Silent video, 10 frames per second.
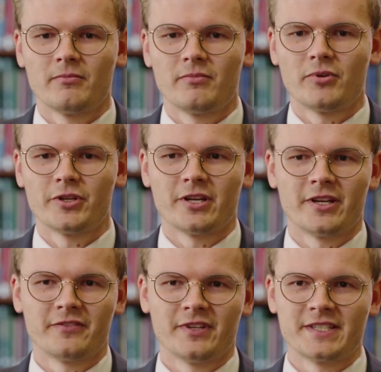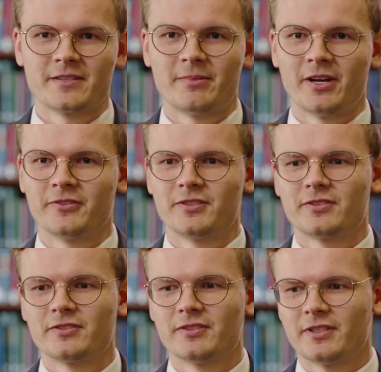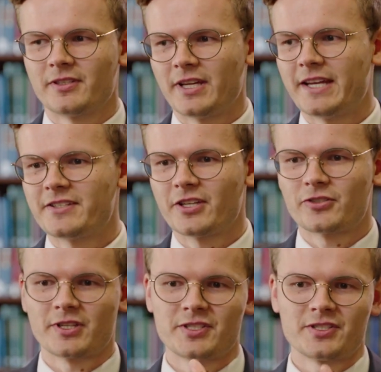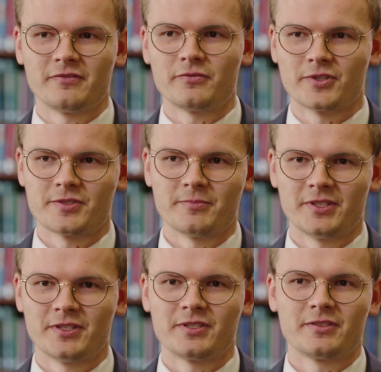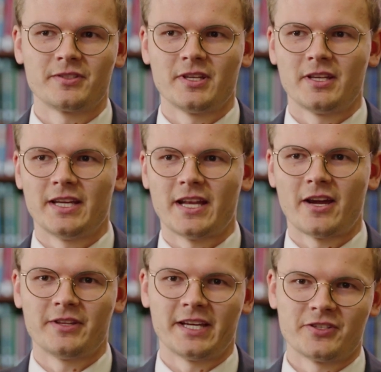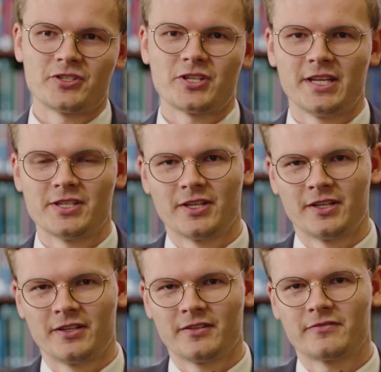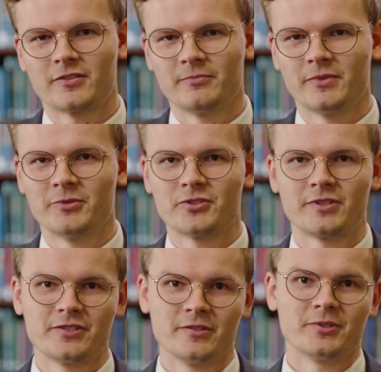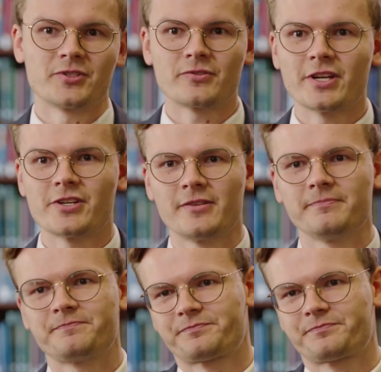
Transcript: putting on events about antitrust enforcement and how that is changing from administration to administration.